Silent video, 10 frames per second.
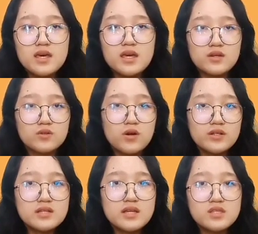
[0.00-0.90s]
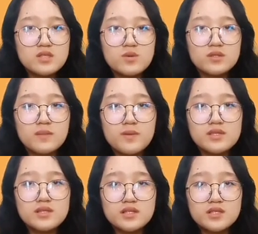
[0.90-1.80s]
in accordance with the
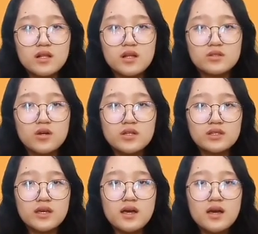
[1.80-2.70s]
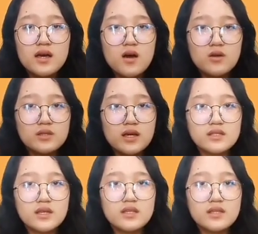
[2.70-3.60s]
presidential authority
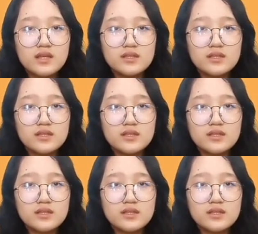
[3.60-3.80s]
outlined in the